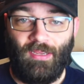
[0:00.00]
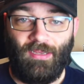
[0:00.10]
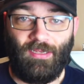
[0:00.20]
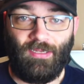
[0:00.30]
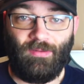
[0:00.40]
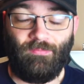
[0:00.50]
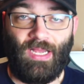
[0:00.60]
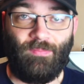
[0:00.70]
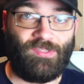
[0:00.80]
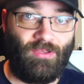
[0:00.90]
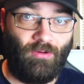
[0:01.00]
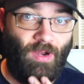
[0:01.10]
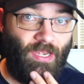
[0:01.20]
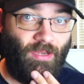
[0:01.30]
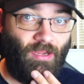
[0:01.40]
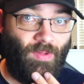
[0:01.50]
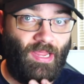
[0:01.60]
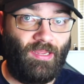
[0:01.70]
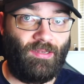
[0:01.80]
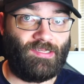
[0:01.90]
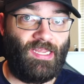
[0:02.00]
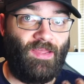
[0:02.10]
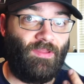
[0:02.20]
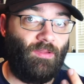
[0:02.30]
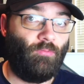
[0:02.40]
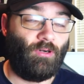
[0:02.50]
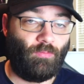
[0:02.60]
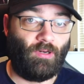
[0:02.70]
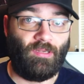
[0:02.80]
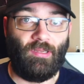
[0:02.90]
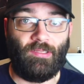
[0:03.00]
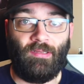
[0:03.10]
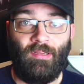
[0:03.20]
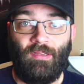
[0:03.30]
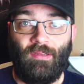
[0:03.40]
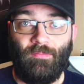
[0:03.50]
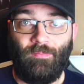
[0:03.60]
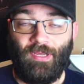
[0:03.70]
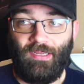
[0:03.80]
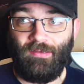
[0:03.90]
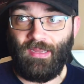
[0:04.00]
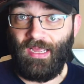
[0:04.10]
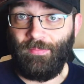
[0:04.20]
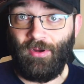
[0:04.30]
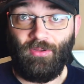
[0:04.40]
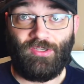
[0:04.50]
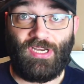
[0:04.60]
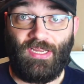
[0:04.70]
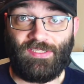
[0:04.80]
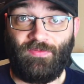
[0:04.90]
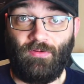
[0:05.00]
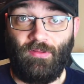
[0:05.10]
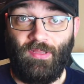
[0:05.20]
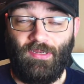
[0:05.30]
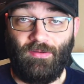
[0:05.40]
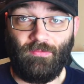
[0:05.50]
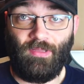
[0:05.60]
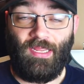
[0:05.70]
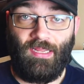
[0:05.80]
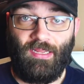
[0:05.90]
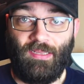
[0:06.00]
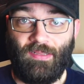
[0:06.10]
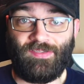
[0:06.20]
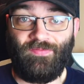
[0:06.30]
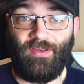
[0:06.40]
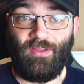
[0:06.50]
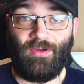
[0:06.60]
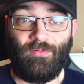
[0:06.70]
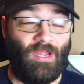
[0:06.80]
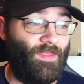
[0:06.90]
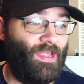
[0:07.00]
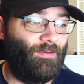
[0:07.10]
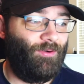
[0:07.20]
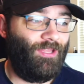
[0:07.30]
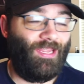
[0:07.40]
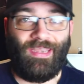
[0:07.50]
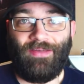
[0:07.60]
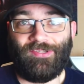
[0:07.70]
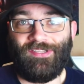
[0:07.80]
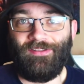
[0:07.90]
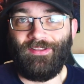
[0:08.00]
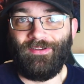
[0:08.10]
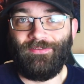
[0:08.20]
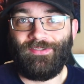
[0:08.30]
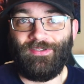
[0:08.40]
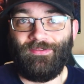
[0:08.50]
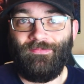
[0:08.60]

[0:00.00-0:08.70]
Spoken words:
I'm still waiting to go back in because I have to get more work done, but I apologize for the delay in this video. Not that I really announced it, though, so